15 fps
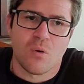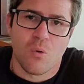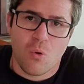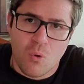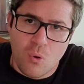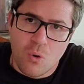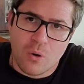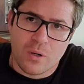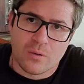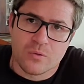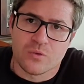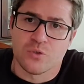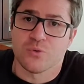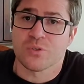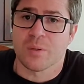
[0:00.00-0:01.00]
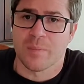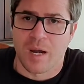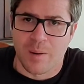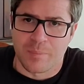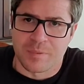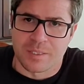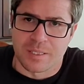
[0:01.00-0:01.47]
or do some
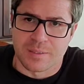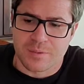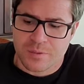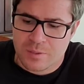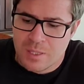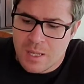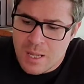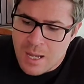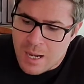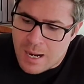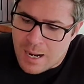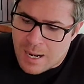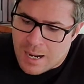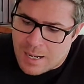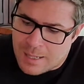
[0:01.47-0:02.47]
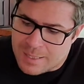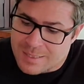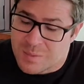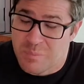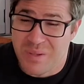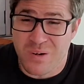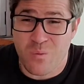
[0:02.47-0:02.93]
updates. It's
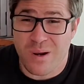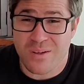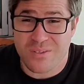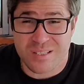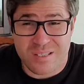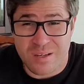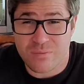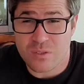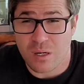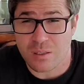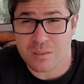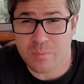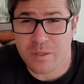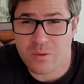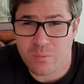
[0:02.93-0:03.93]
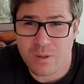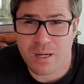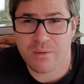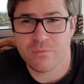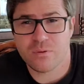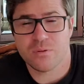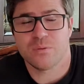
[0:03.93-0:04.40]
been a while since I've talked about
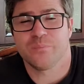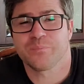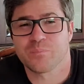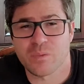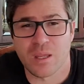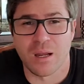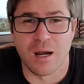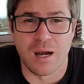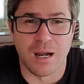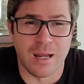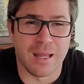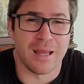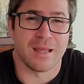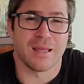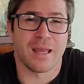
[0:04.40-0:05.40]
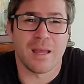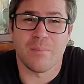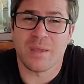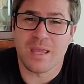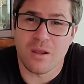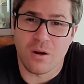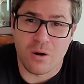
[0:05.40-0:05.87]
Arrival.
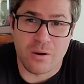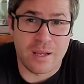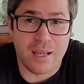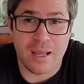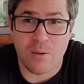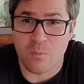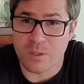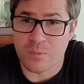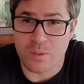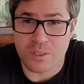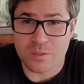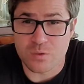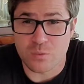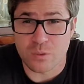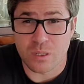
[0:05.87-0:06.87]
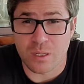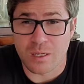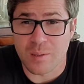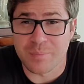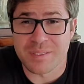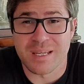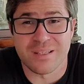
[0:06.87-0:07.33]
MARA, I really want to do an
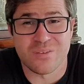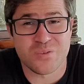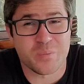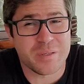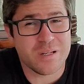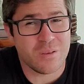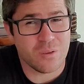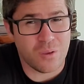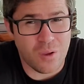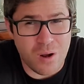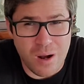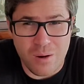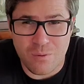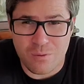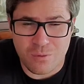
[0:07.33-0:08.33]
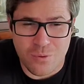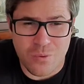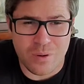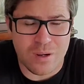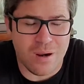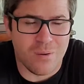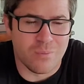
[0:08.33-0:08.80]
update. There's been a lot
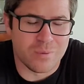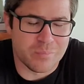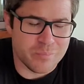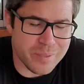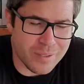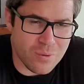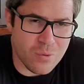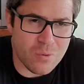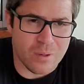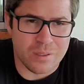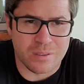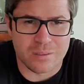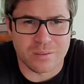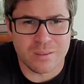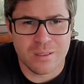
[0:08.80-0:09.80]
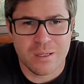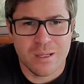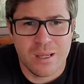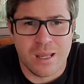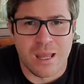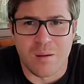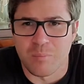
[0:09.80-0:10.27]
going on with Bitcoin
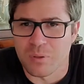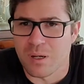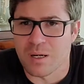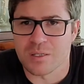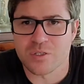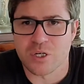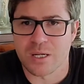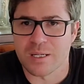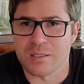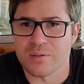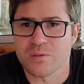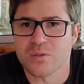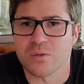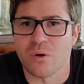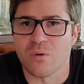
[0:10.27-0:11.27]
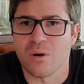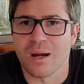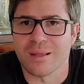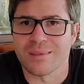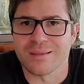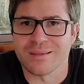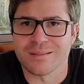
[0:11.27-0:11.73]
and blockchain, so
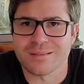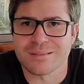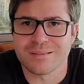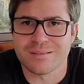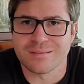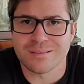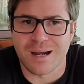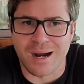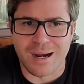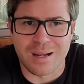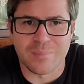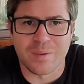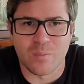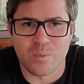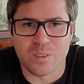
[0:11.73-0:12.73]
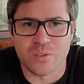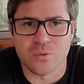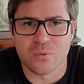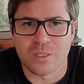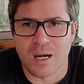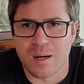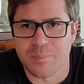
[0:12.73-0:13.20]
I think it's time that we
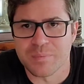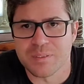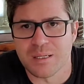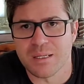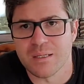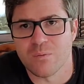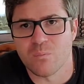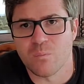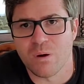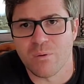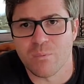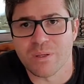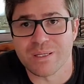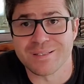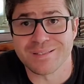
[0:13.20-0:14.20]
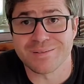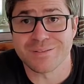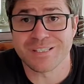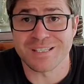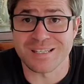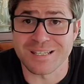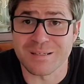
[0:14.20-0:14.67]
do an update and where we can
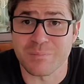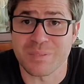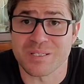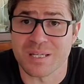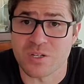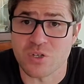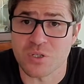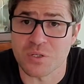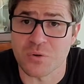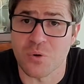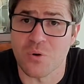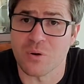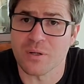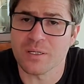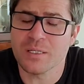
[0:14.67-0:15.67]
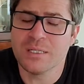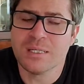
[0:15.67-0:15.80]
see it potentially going,